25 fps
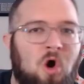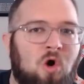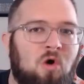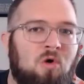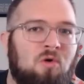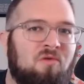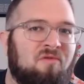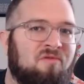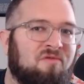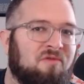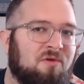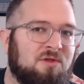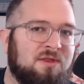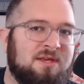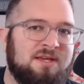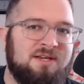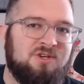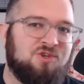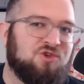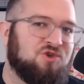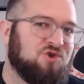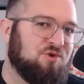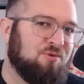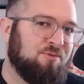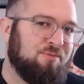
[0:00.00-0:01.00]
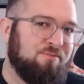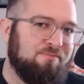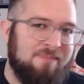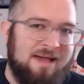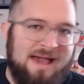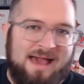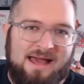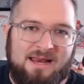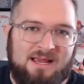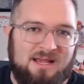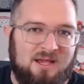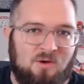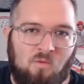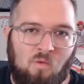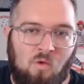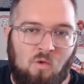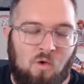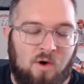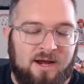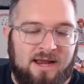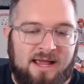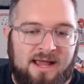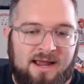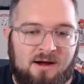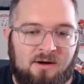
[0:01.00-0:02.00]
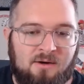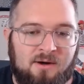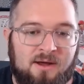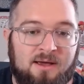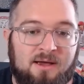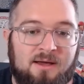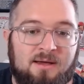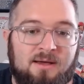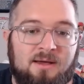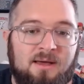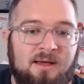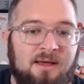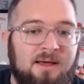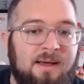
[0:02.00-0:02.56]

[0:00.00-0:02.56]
overly dramatic in one area.